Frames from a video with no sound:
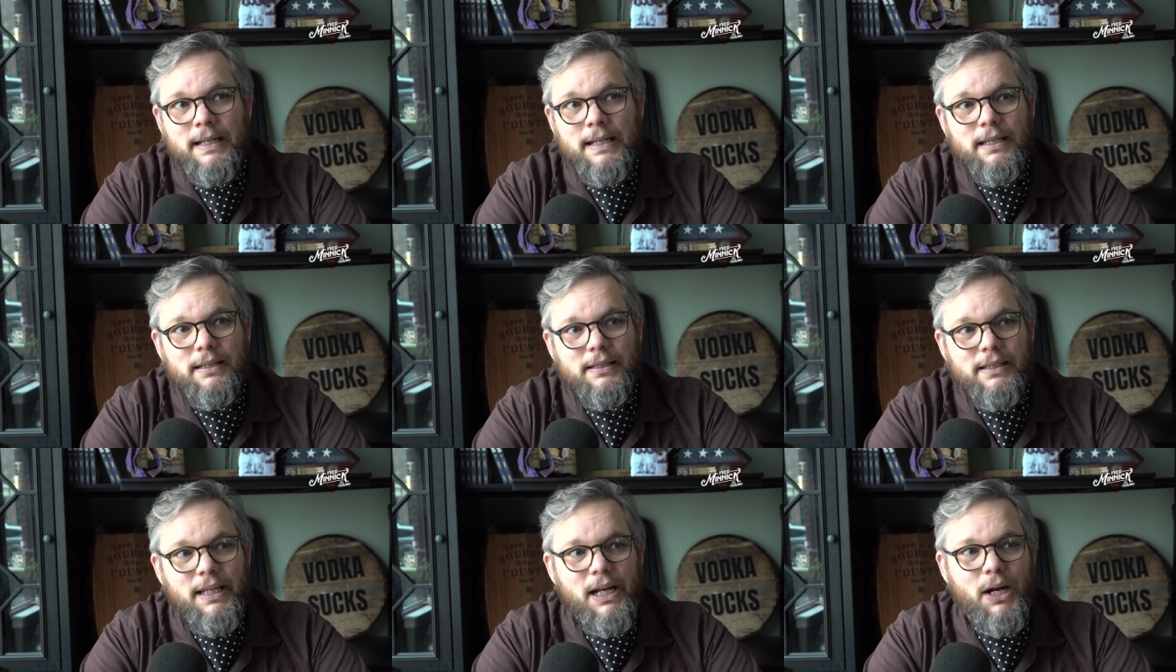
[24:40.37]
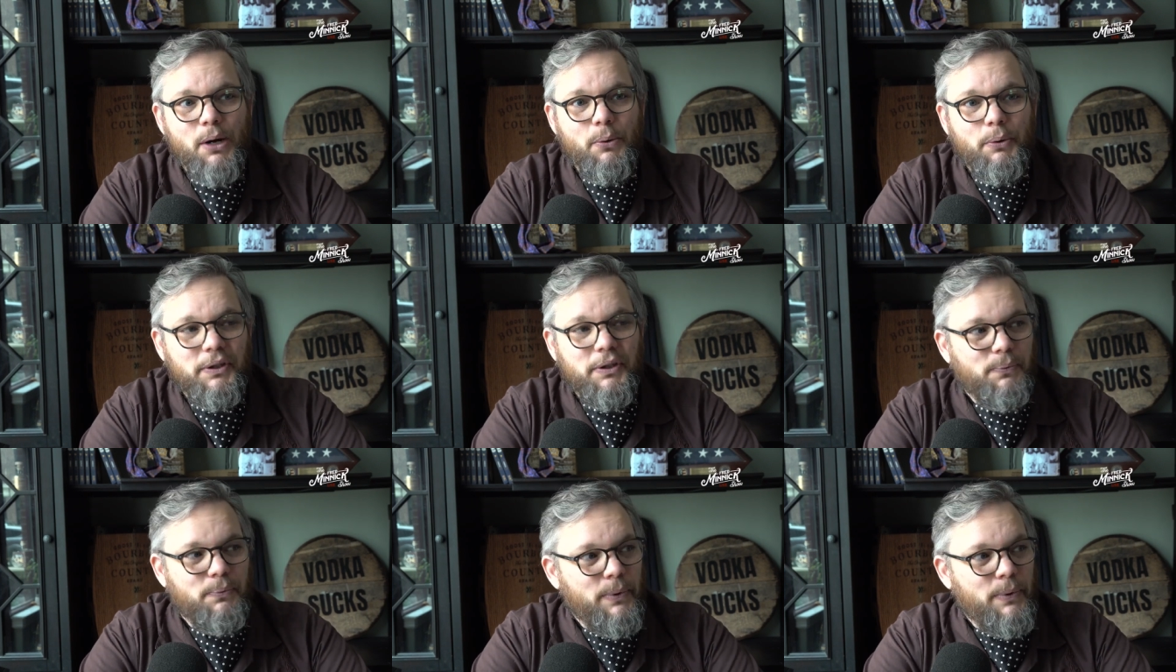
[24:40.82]
You know,
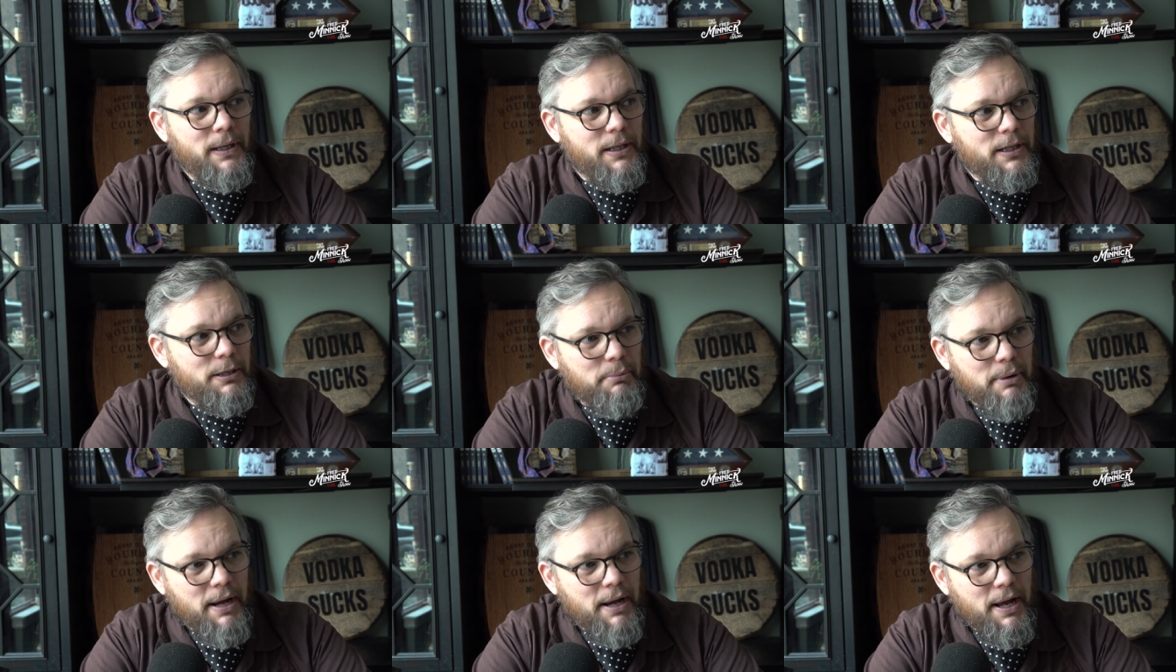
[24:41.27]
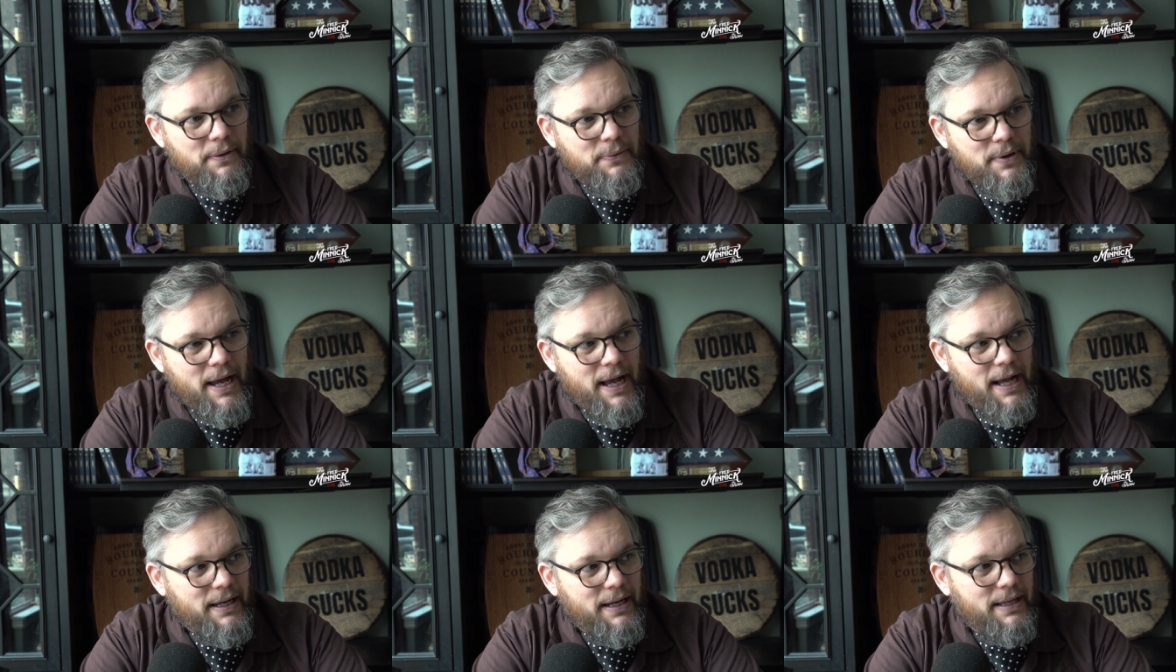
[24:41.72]
what's weird about
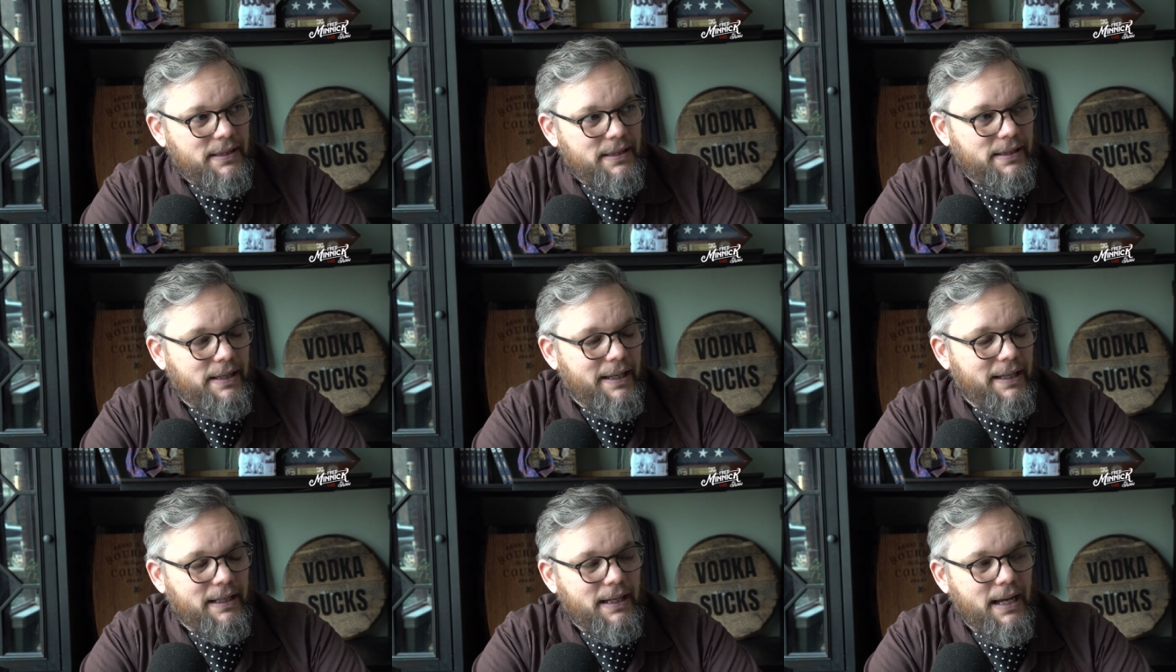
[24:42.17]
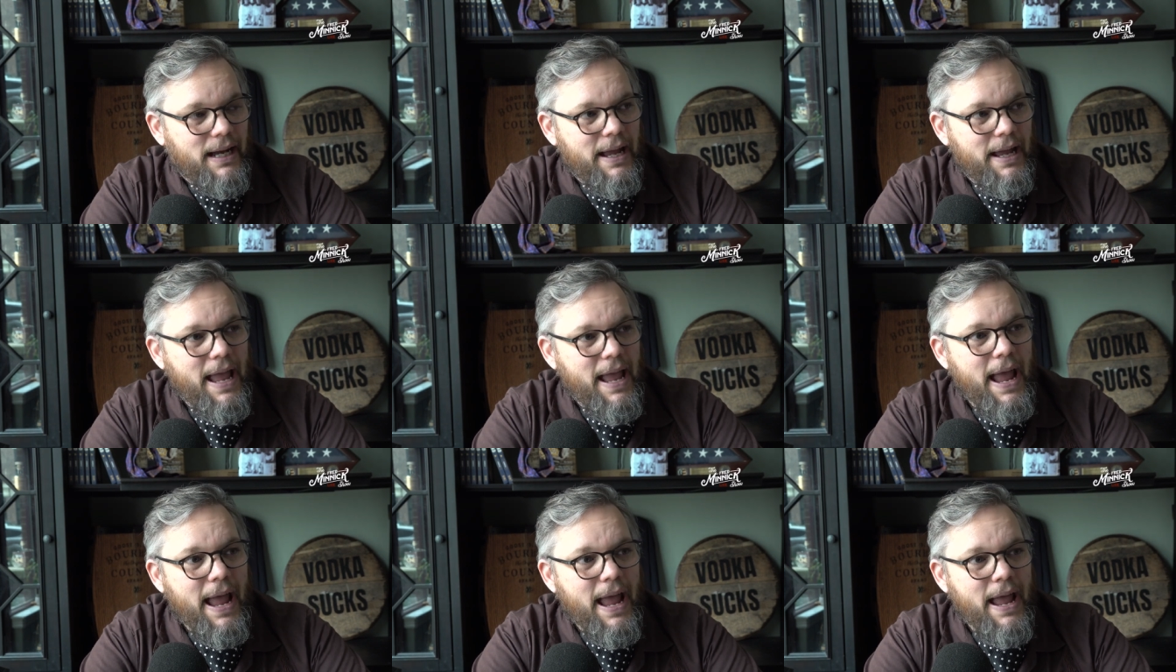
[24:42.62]
that is that
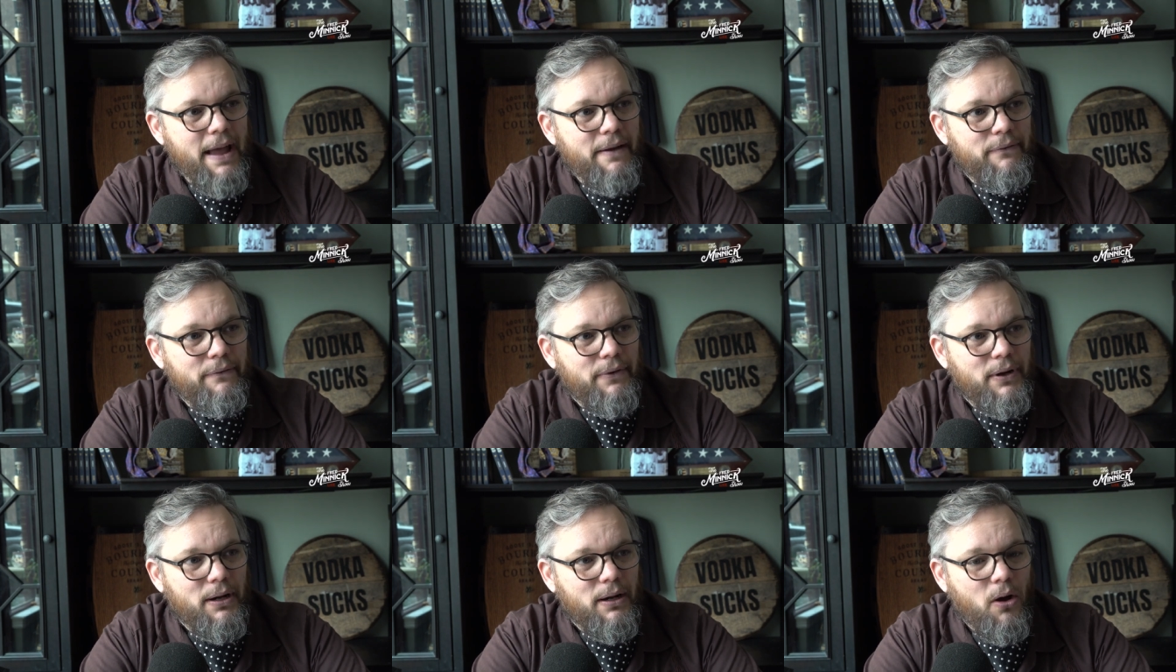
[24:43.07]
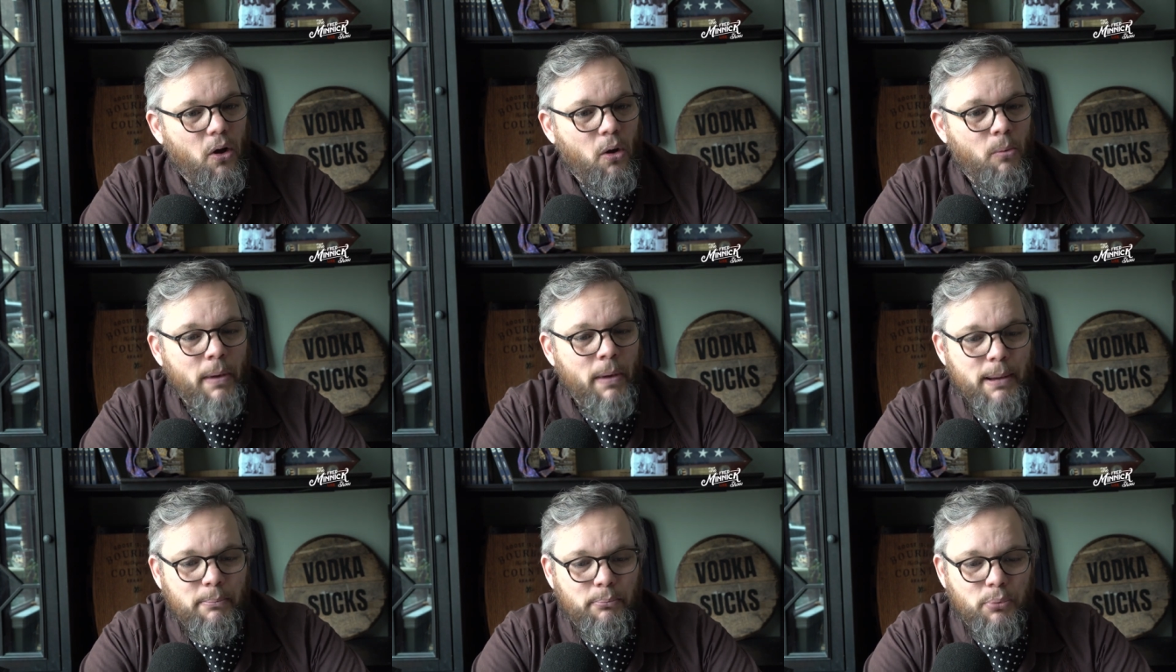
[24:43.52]
I have all
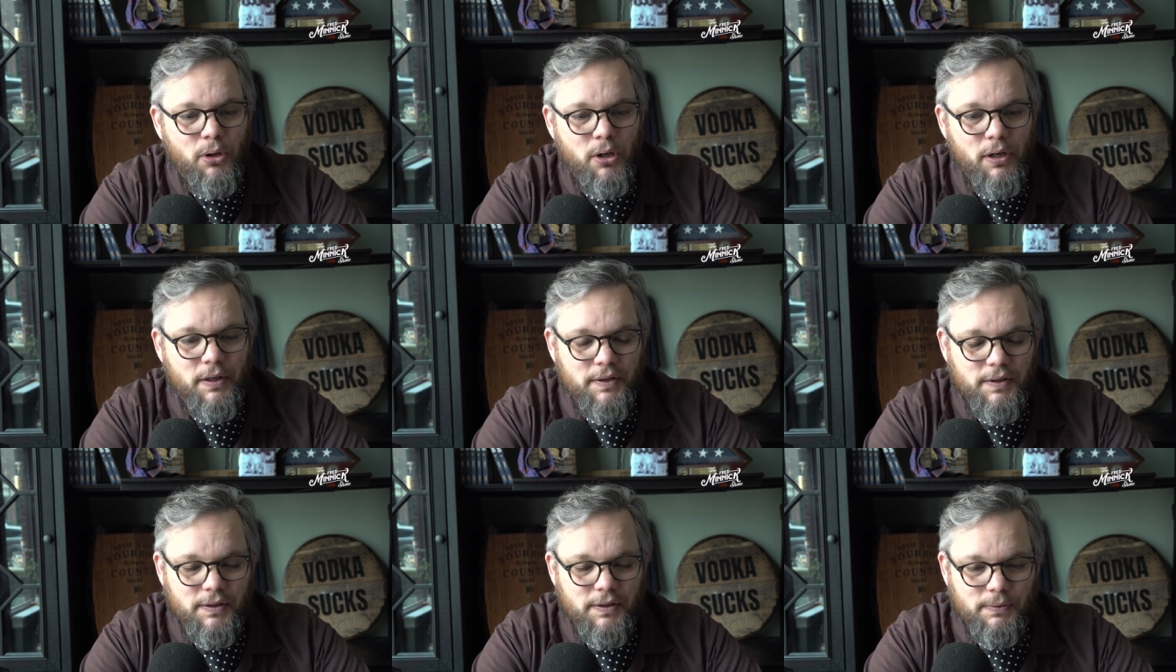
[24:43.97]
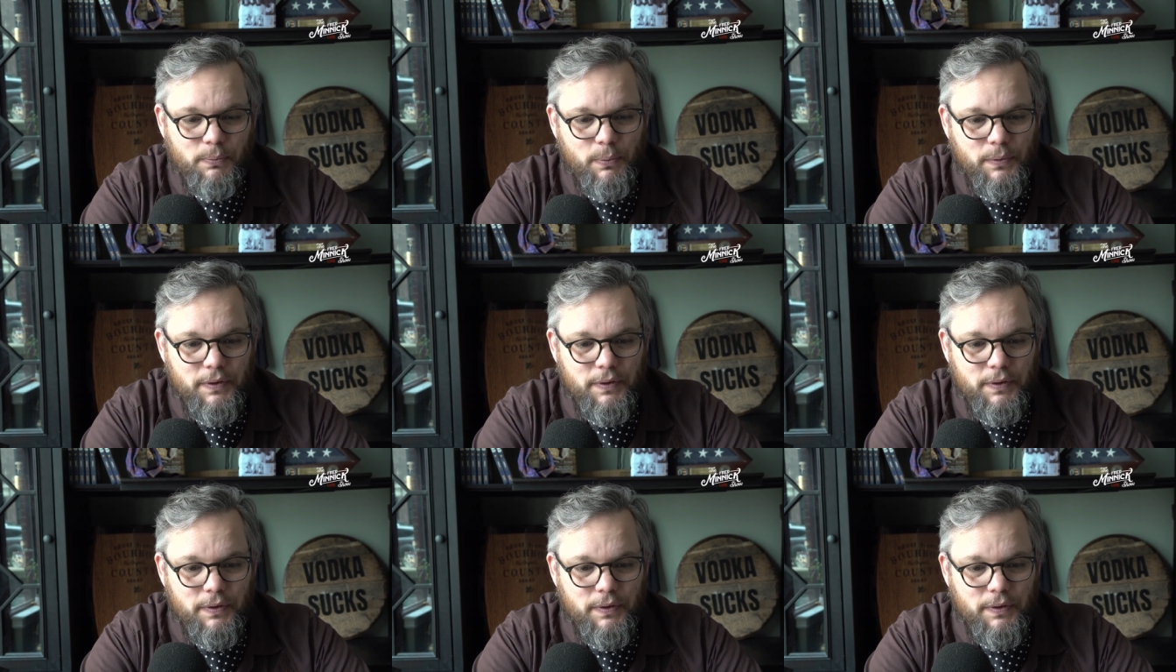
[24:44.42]
my books,